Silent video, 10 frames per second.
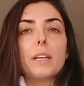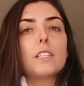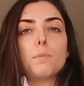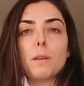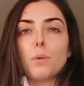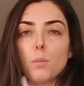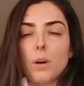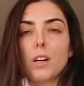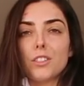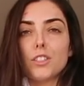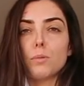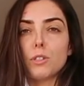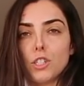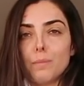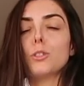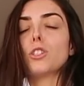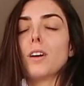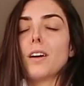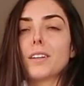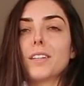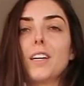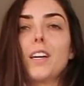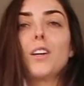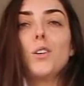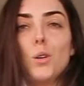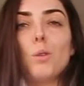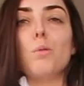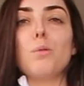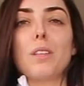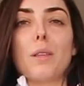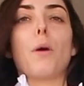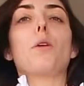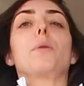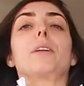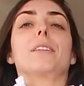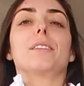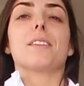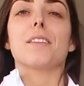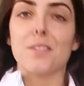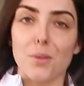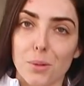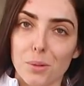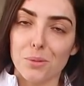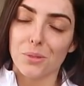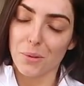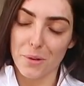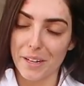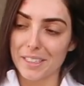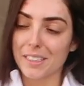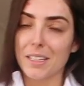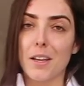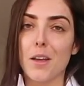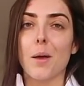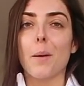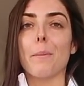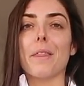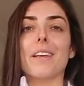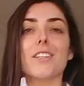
mean to be bombarding you with Gymshark hauls at the moment. This isn't a haul, don't worry. But